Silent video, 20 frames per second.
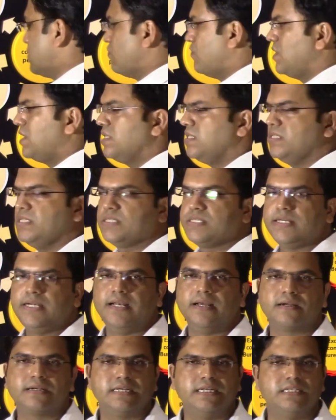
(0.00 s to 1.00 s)
What is this
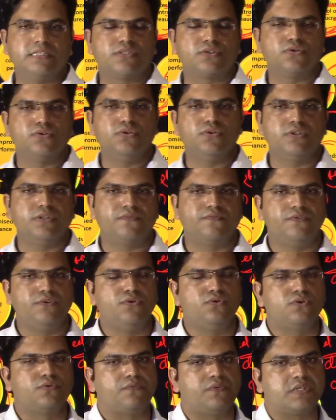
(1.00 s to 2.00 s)
reluctance to
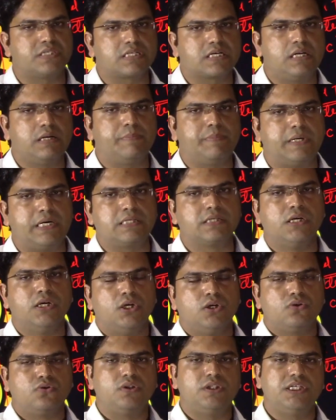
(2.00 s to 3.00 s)
use fiscal powers?
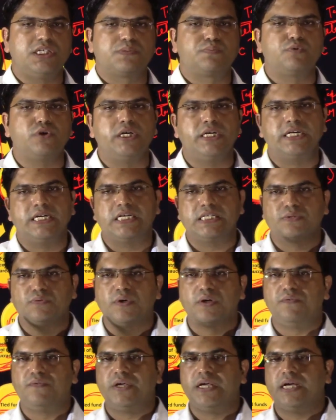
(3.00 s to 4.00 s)
So this point as
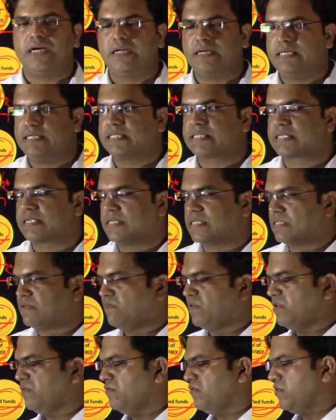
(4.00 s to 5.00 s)
well we had discussed
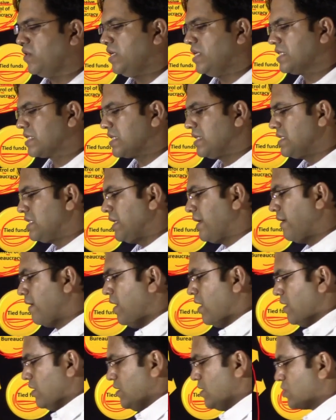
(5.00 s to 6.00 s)
when we were discussing
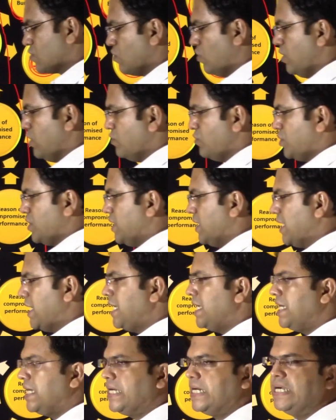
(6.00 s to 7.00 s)
this collusion
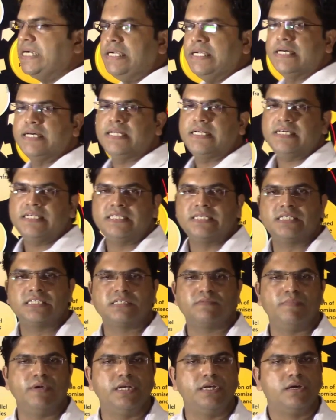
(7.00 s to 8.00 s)
and under
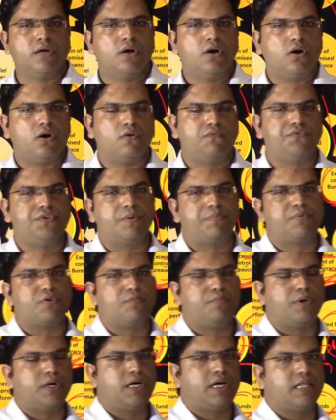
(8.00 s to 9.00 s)
assessment of the
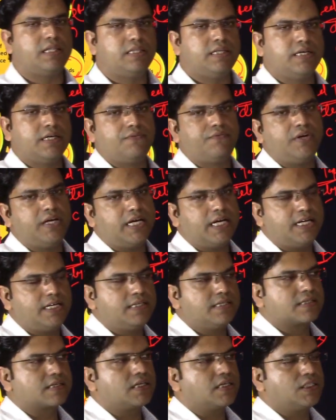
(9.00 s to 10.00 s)
property. There we had
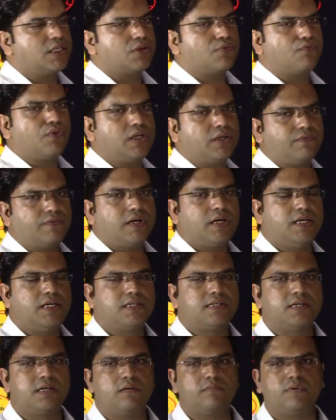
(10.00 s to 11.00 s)
discussed that whatever
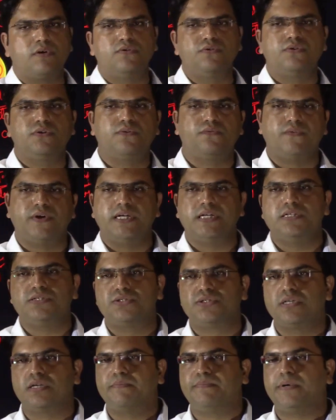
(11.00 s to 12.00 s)
little amount of
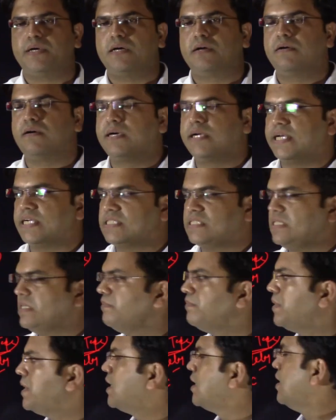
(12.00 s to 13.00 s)
financial power or taxing
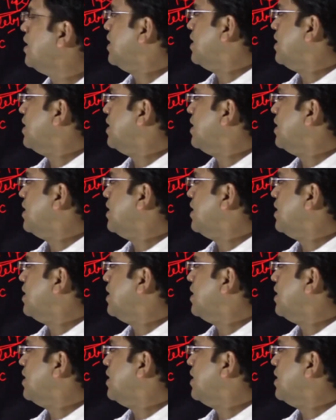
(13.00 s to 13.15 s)
power